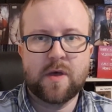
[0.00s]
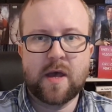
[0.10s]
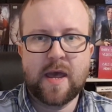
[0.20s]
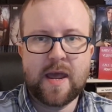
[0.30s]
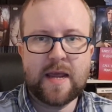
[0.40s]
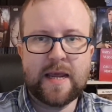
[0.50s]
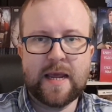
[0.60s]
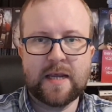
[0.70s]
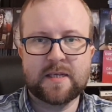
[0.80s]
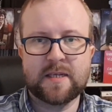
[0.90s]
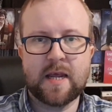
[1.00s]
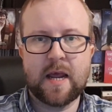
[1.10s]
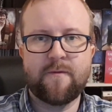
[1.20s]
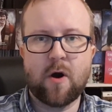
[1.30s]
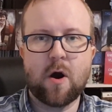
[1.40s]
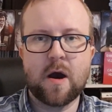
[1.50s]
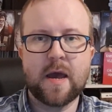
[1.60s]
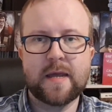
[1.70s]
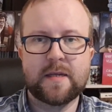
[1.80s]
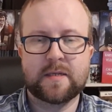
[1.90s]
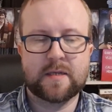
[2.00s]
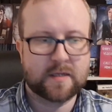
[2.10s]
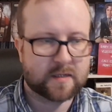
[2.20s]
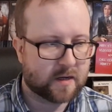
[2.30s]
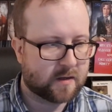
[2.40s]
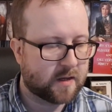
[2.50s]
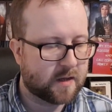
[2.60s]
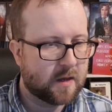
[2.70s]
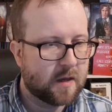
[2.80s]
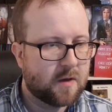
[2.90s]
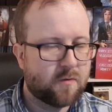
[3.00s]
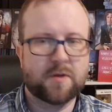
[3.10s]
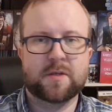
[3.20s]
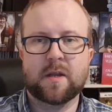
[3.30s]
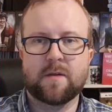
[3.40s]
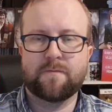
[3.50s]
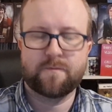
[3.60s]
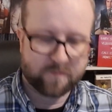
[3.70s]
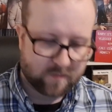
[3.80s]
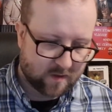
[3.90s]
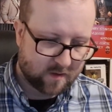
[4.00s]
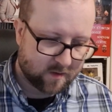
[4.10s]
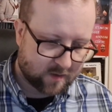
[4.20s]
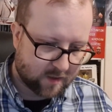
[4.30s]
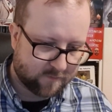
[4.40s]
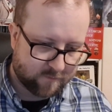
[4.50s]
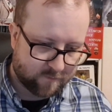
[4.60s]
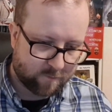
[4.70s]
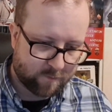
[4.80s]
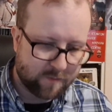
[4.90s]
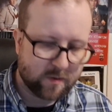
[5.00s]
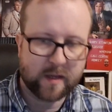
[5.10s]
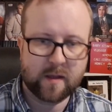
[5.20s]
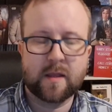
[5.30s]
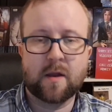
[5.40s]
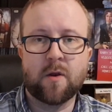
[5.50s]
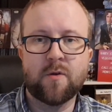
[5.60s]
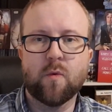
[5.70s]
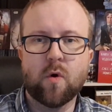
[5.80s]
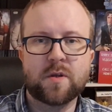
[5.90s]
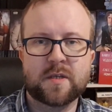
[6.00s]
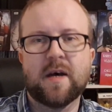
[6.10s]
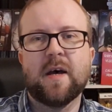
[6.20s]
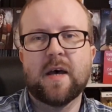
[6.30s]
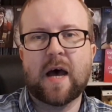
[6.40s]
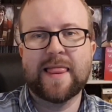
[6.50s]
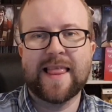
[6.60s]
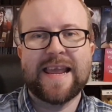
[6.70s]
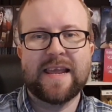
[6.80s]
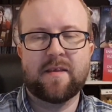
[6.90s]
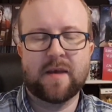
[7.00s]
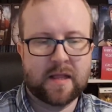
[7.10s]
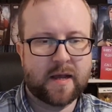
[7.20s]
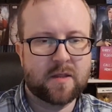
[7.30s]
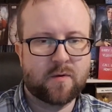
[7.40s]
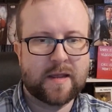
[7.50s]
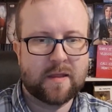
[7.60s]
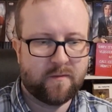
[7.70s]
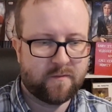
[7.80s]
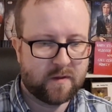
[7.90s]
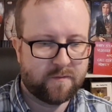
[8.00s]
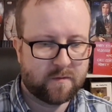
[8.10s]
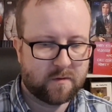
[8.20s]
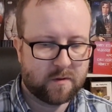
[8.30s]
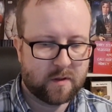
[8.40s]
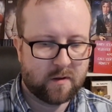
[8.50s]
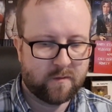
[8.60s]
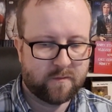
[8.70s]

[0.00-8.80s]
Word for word: the hissy voice, is kind of like, well, it's kind of, kind of bubbly like they're underwater. I like I like the way they've they've they've